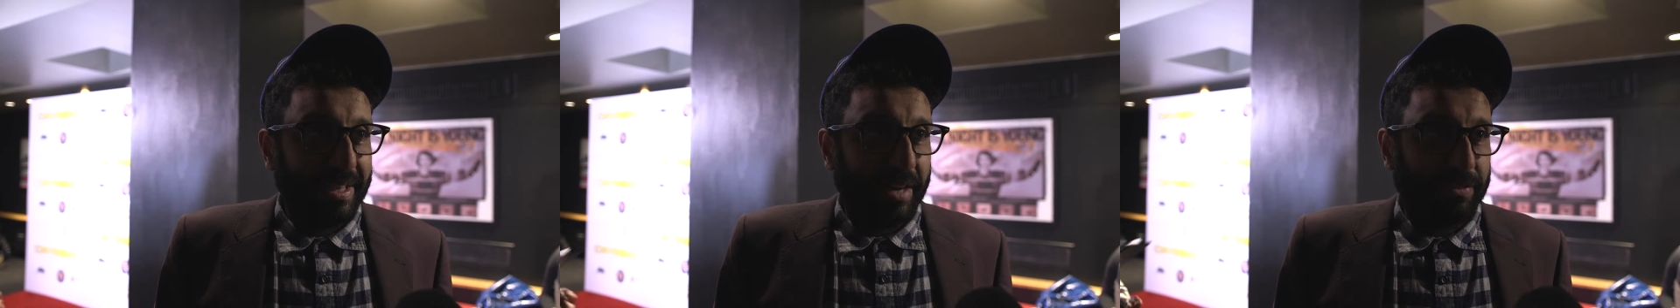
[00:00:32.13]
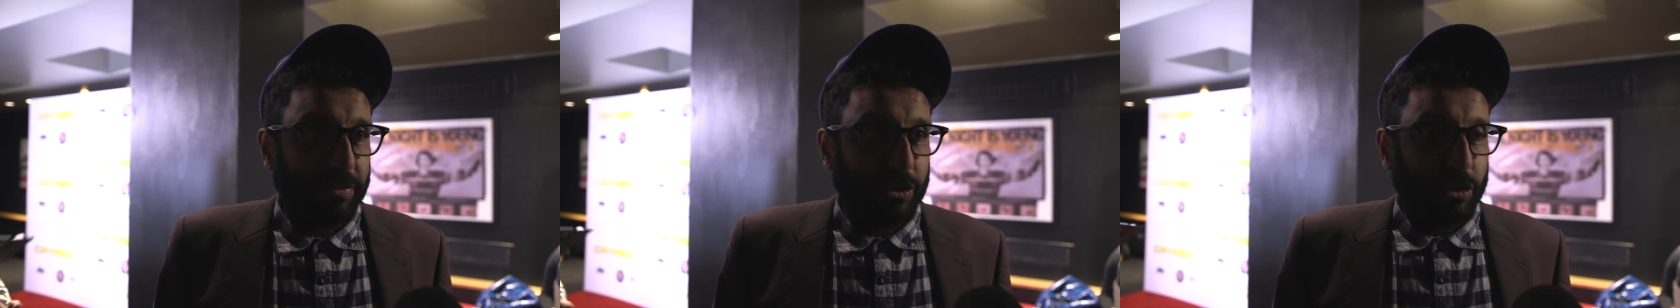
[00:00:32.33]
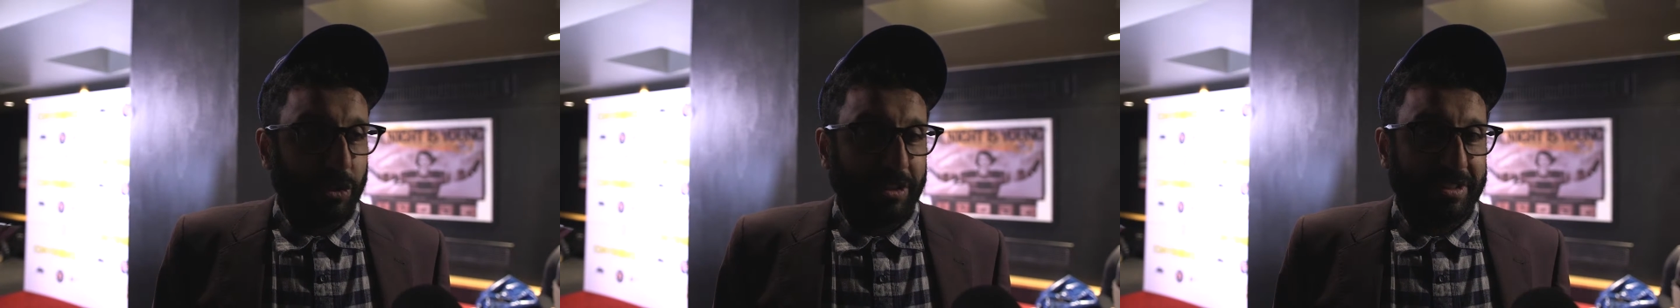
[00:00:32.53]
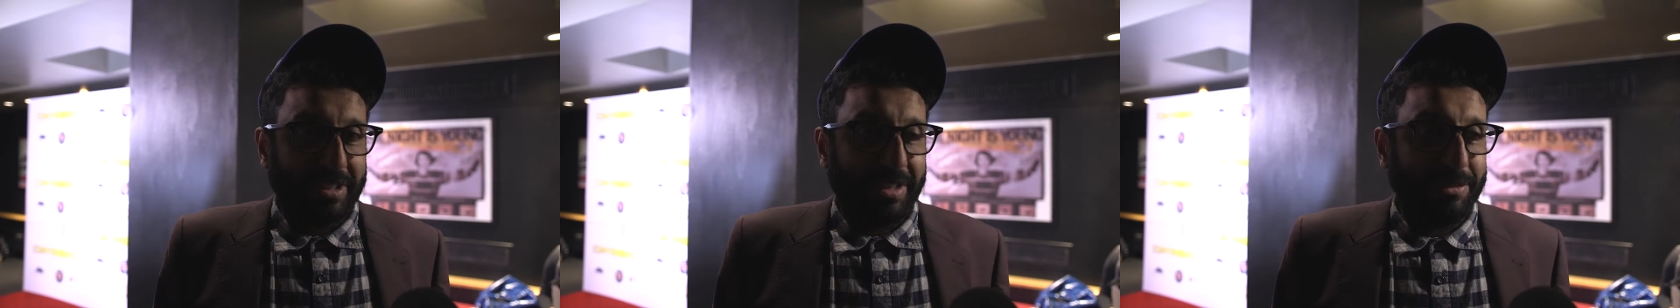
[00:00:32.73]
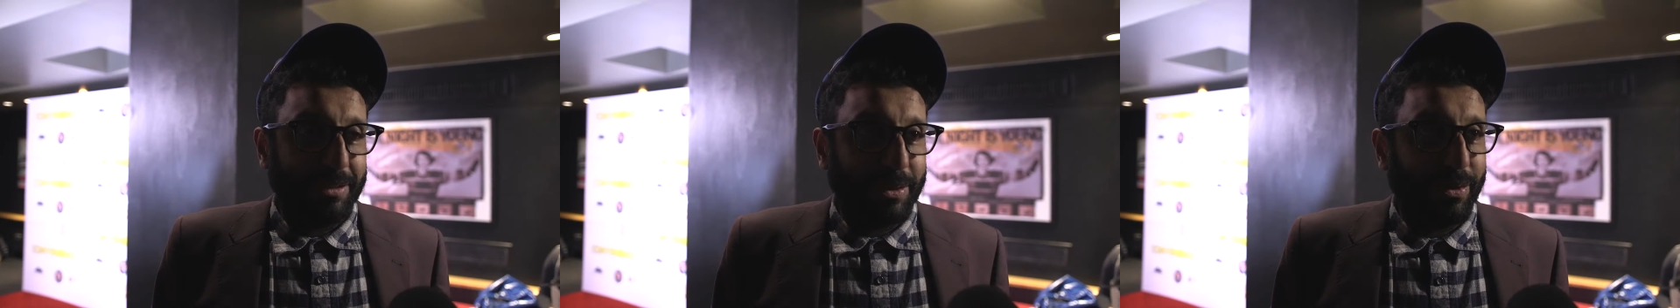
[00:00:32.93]
I've just got this
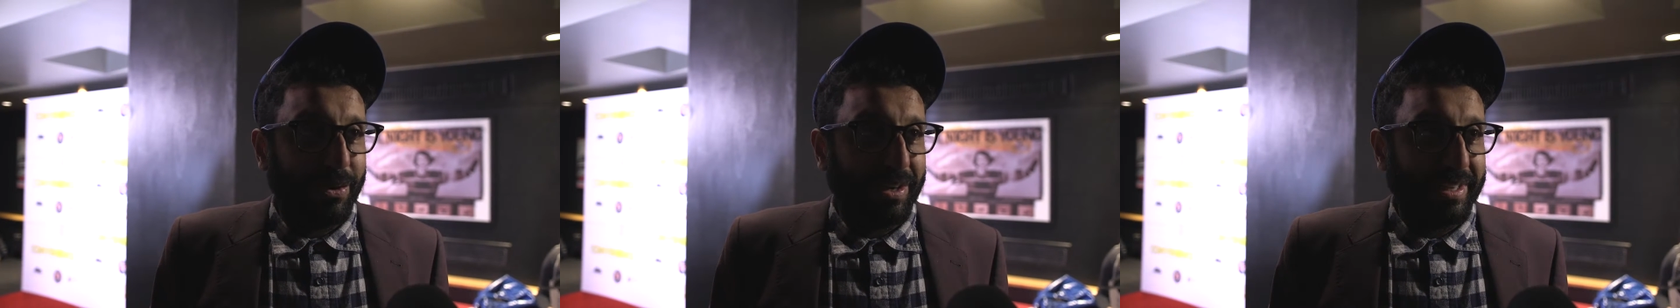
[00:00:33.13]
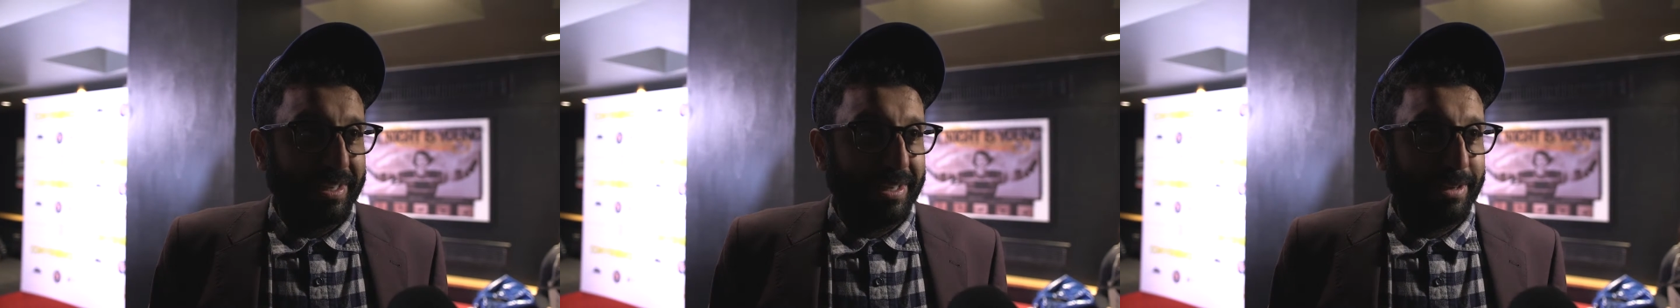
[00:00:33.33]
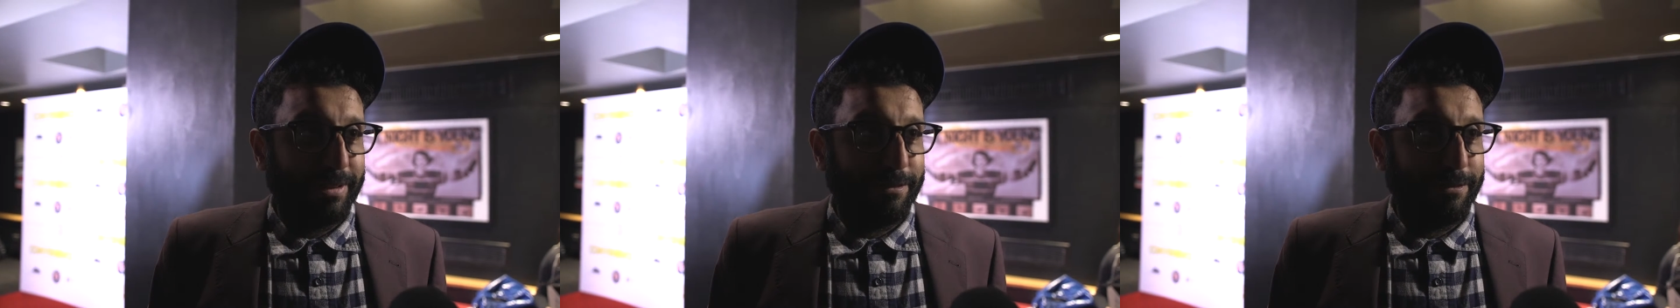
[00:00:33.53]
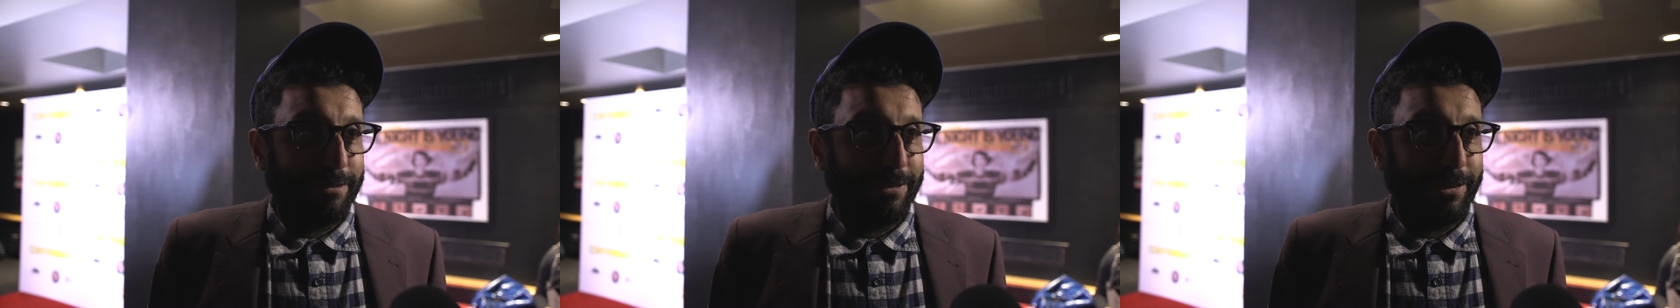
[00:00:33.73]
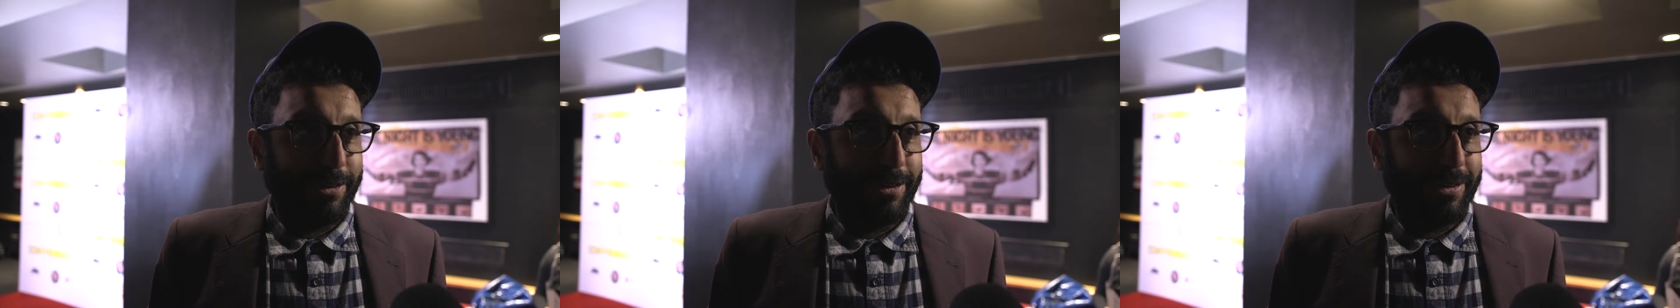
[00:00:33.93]
unrequited love
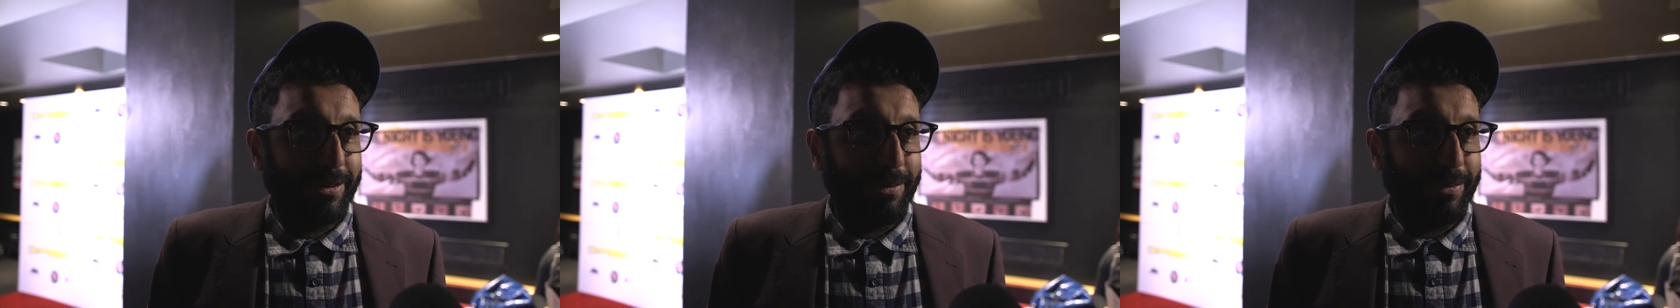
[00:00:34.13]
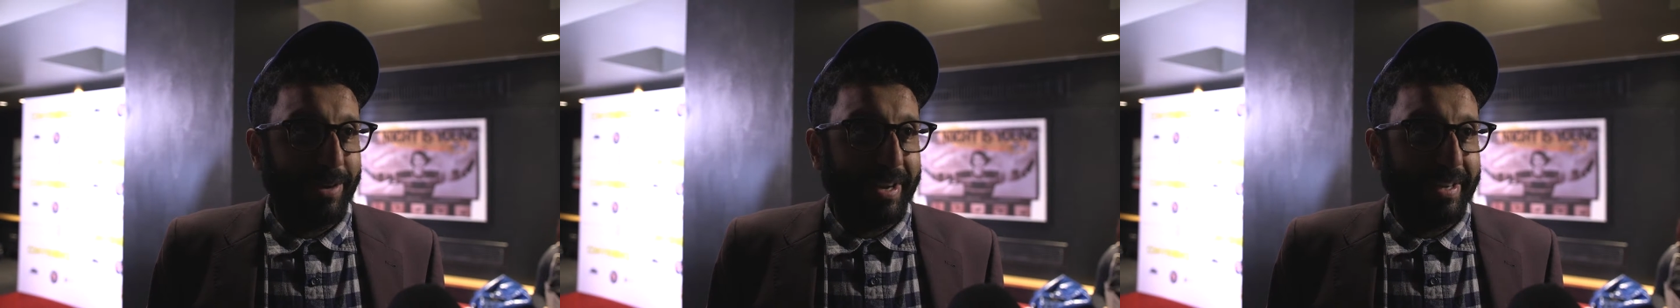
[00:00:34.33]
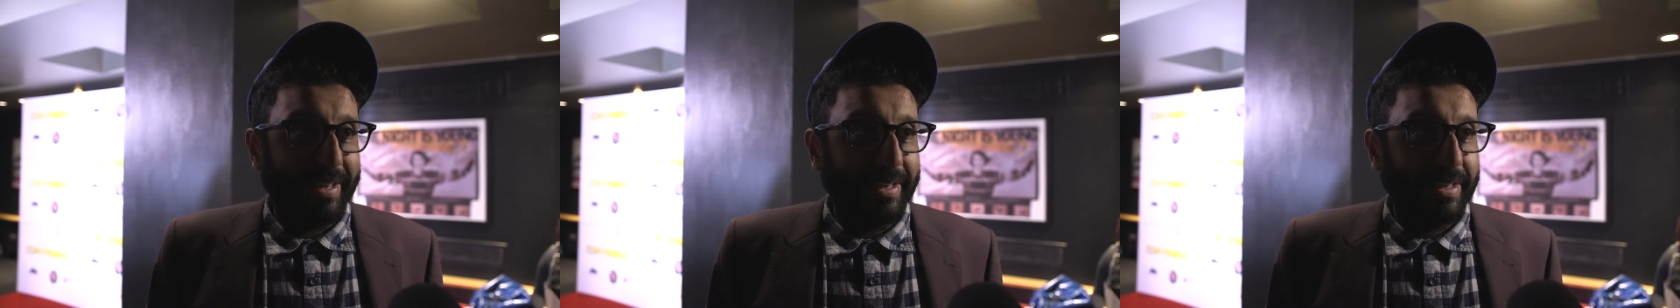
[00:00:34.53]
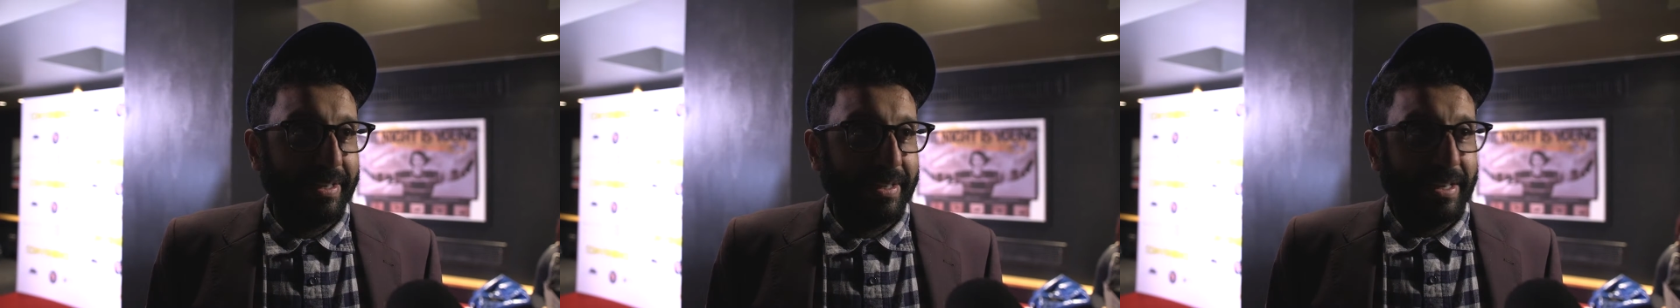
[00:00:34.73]
for Ray,